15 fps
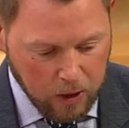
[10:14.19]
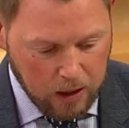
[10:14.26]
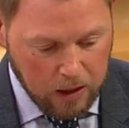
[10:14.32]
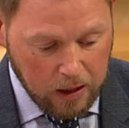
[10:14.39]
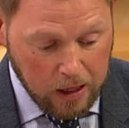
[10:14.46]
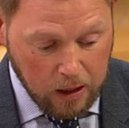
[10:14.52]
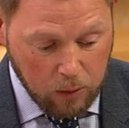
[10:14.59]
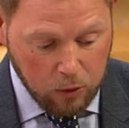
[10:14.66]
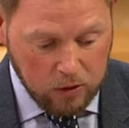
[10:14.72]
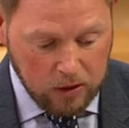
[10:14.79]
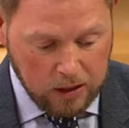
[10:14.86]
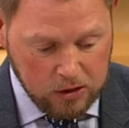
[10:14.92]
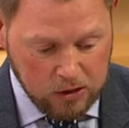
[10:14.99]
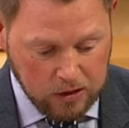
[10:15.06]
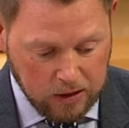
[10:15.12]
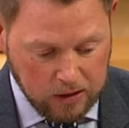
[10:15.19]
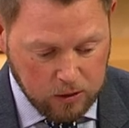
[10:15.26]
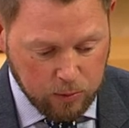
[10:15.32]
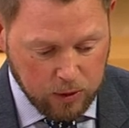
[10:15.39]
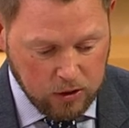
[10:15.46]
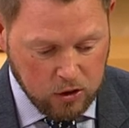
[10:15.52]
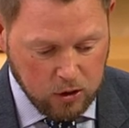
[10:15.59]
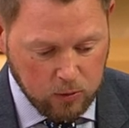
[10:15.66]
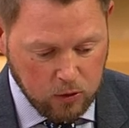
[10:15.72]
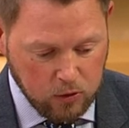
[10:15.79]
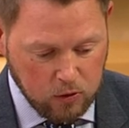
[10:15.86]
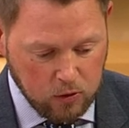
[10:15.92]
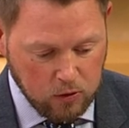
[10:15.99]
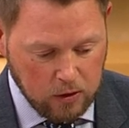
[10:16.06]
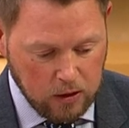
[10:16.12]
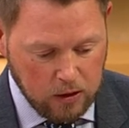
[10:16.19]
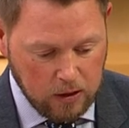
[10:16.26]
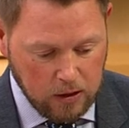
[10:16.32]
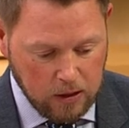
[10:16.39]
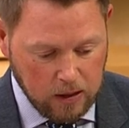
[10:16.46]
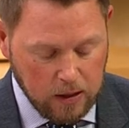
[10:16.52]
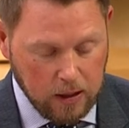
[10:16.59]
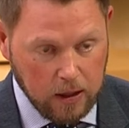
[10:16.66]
And I would actually like to pay tribute to the